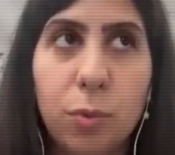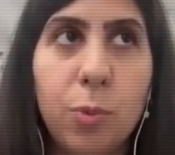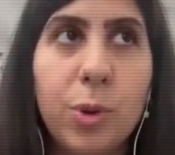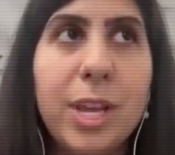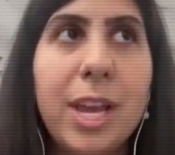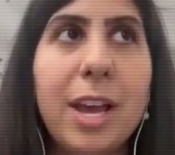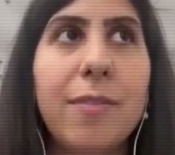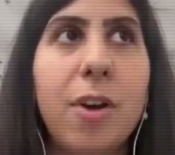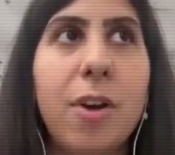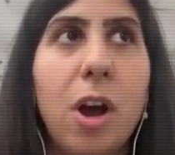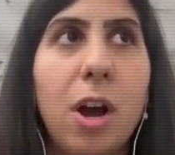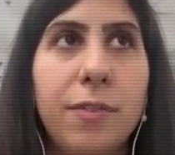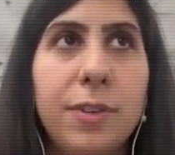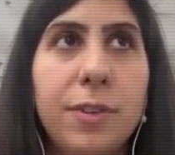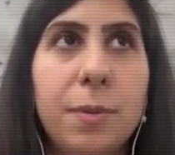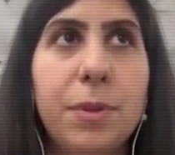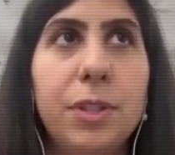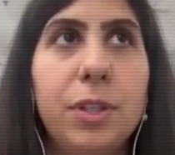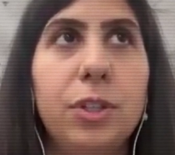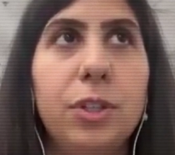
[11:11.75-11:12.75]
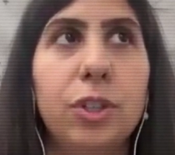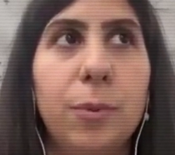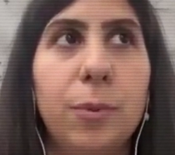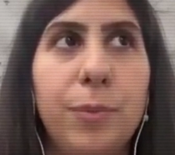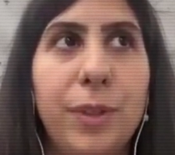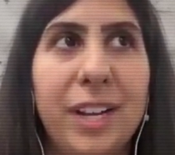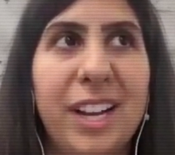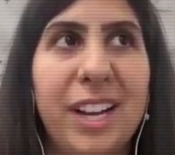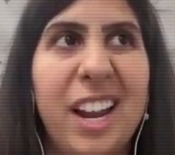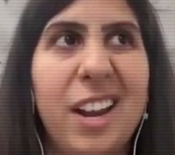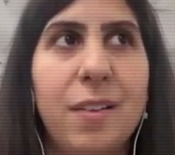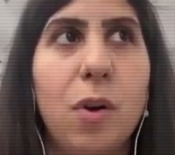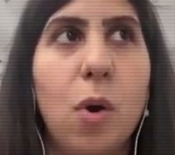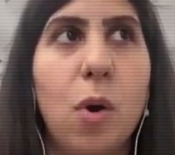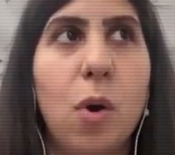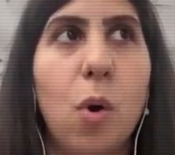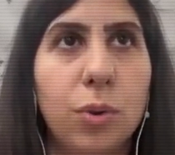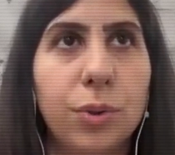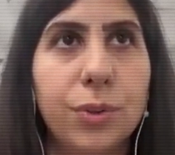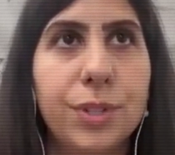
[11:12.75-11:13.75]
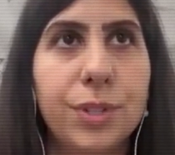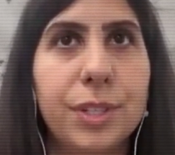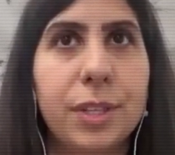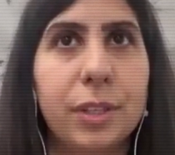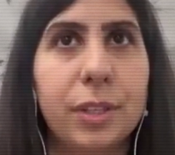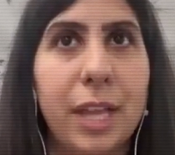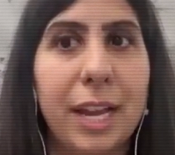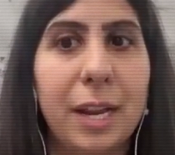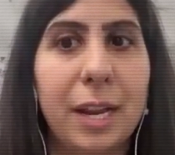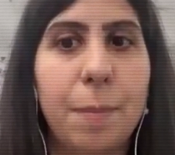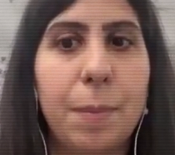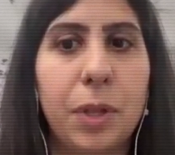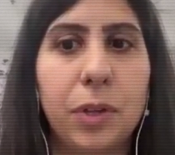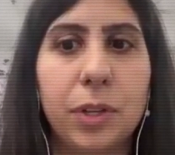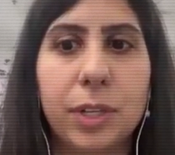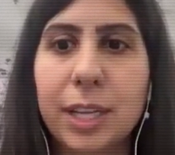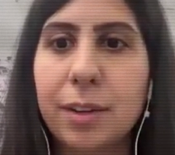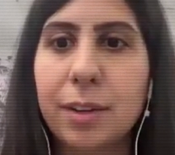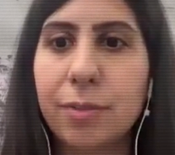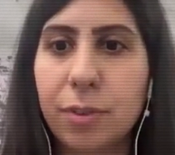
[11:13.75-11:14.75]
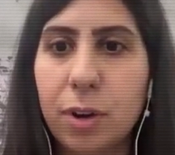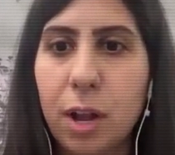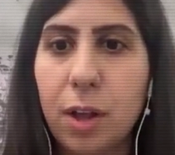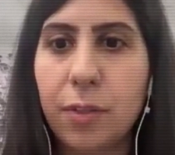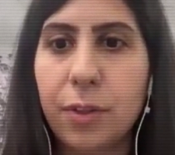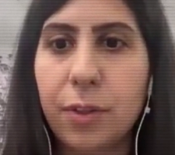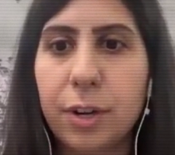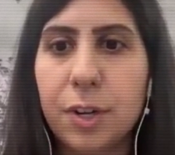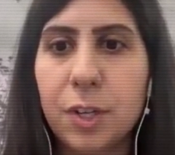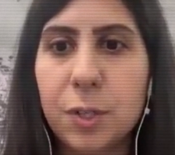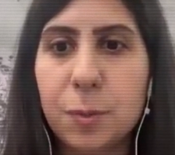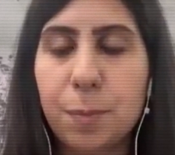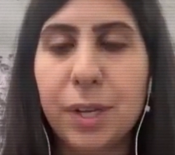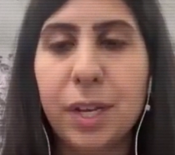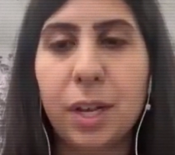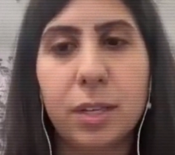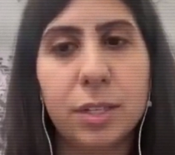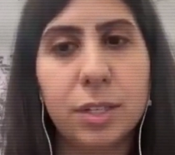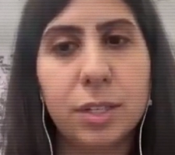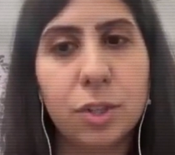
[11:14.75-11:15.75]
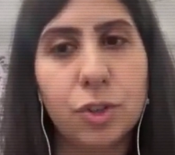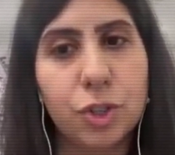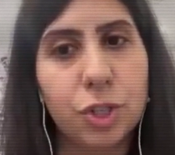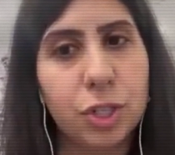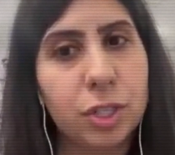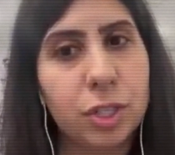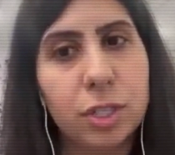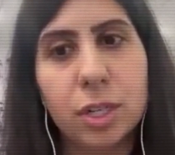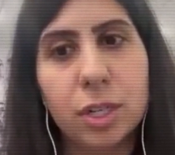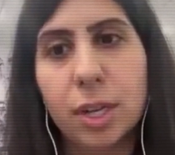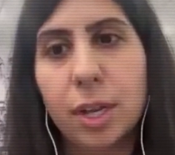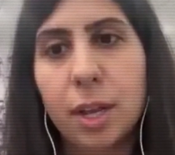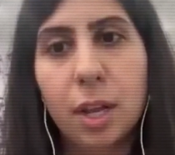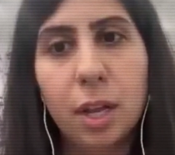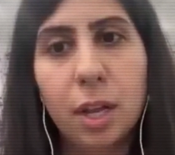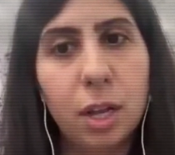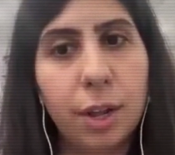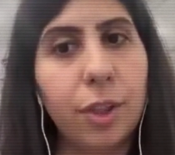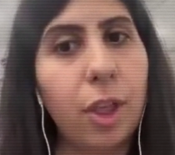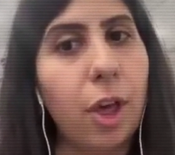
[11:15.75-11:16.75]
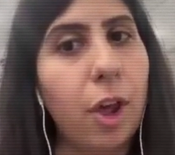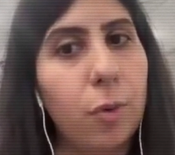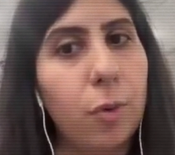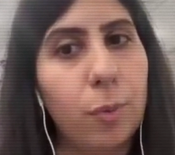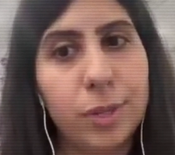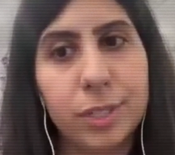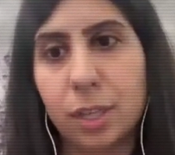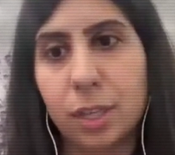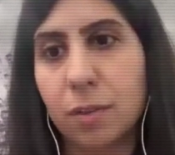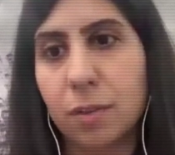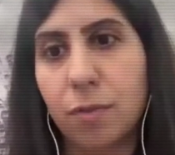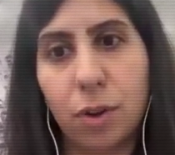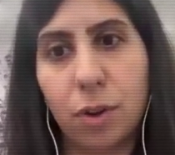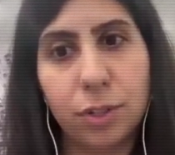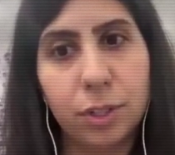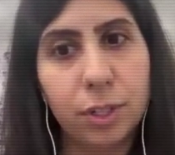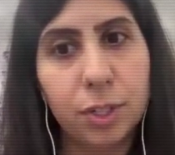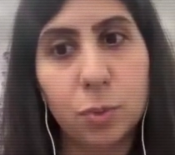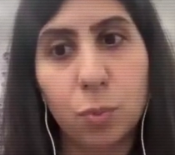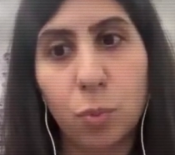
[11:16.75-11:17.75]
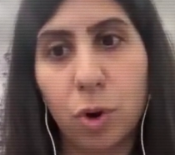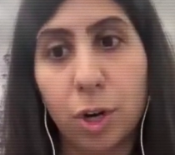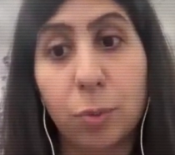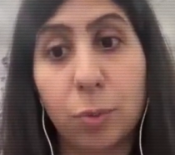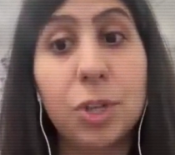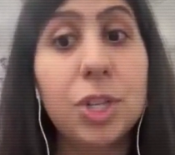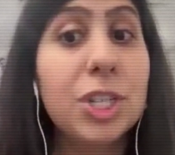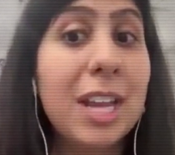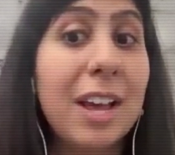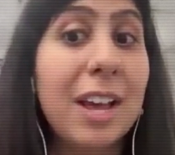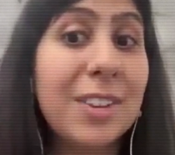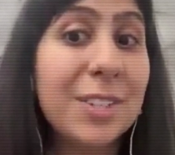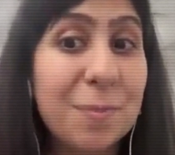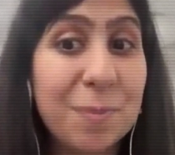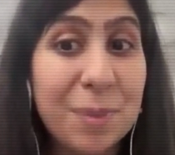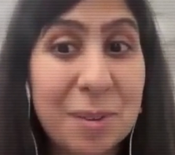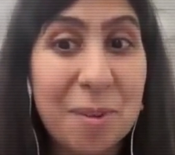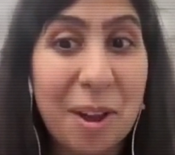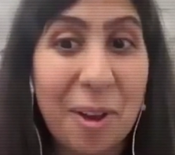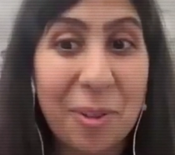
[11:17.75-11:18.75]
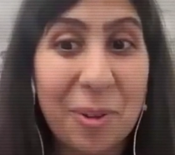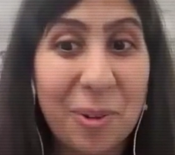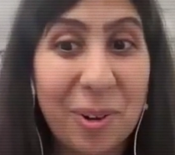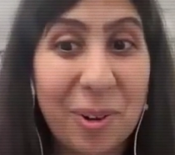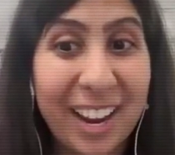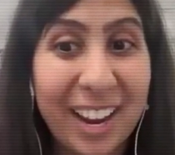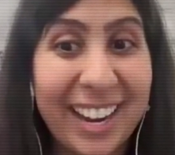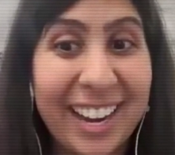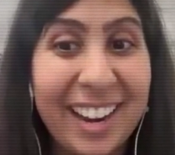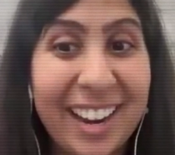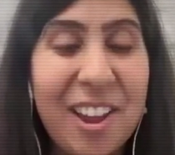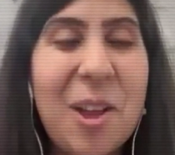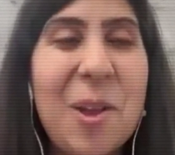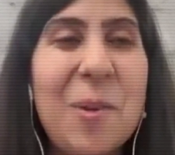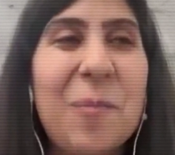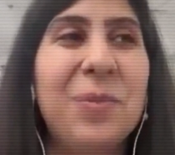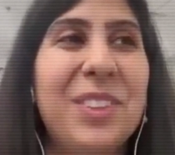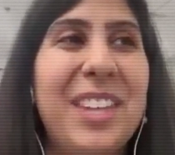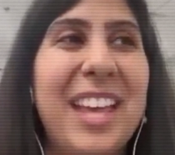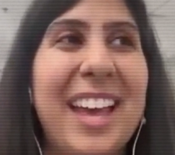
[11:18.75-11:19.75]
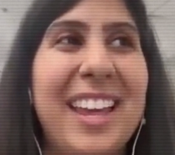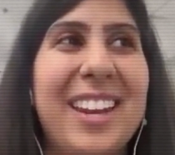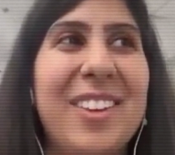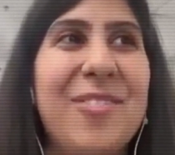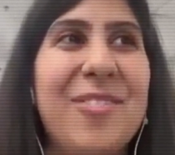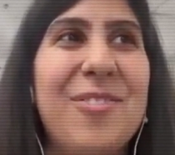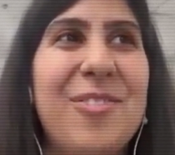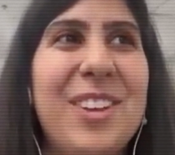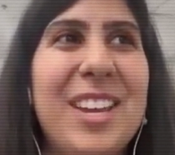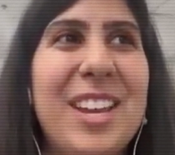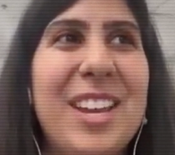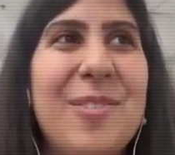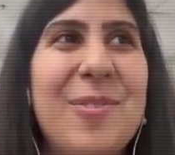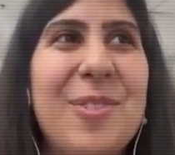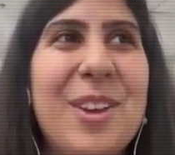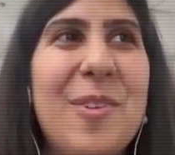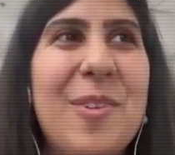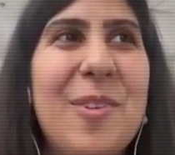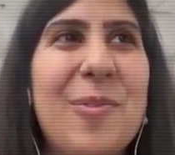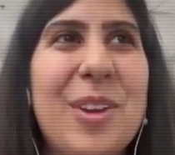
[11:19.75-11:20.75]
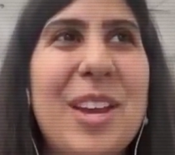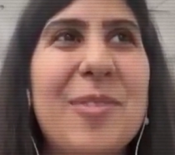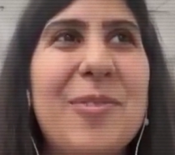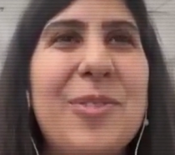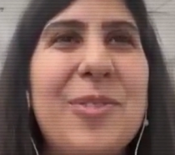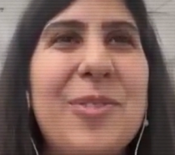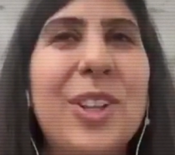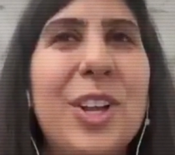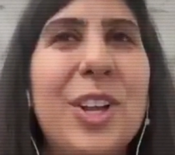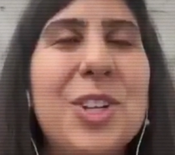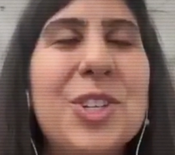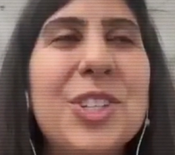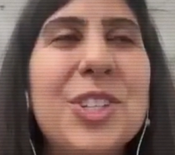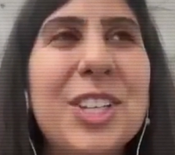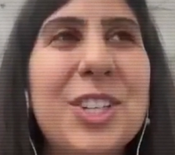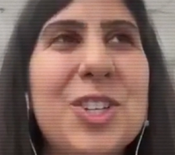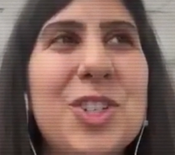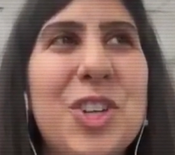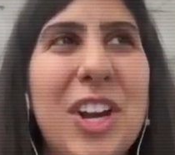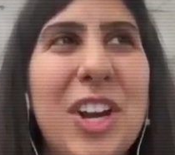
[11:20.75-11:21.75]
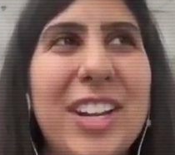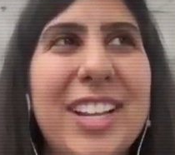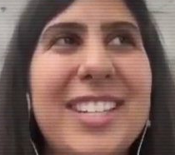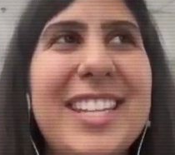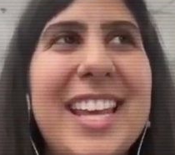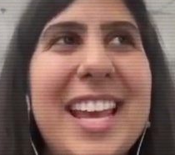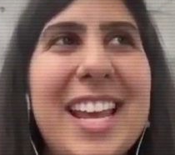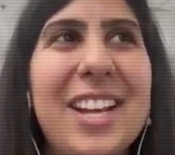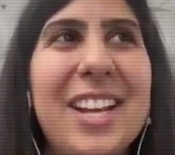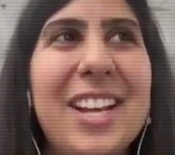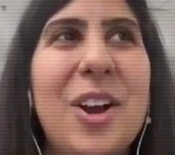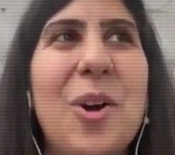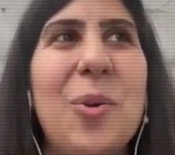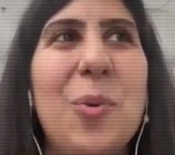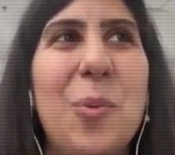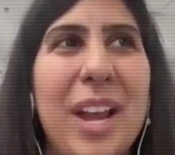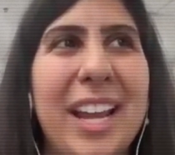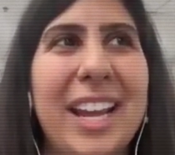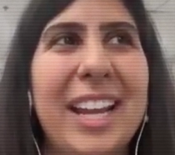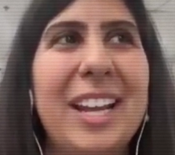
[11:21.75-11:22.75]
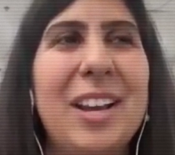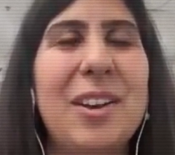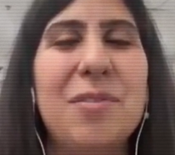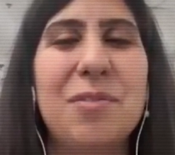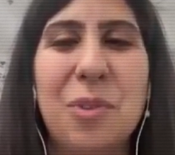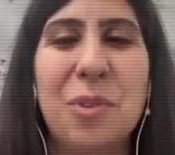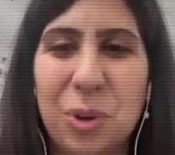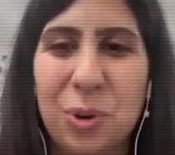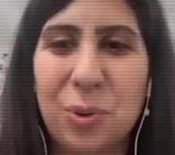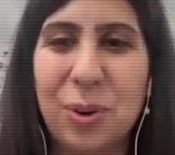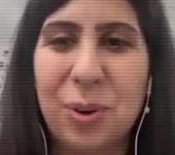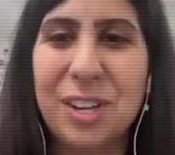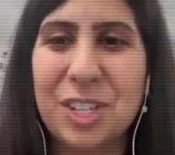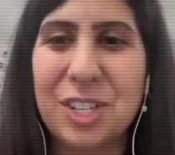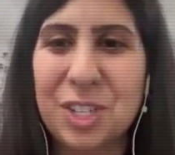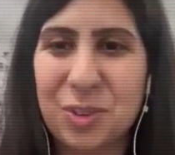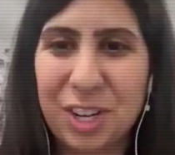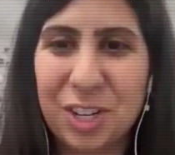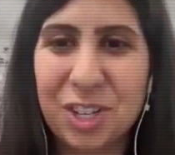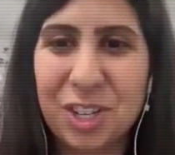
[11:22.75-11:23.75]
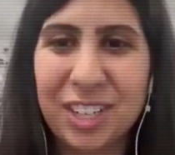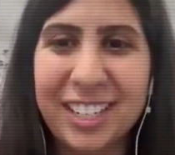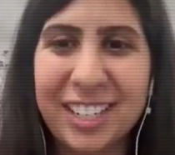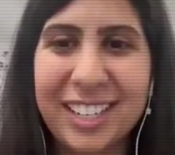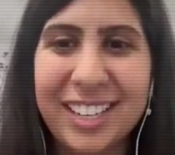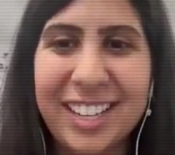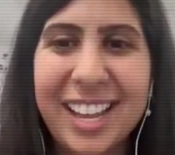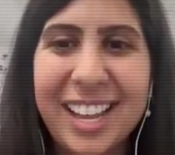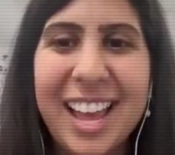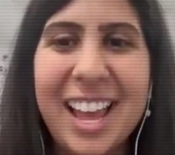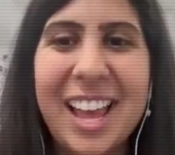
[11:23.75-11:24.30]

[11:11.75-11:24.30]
we have often been the group that kind of holds the liability for others because there's just a lot of risk involved in this work, which tells me, by the way, that if the legislature is trying to take away voter registration,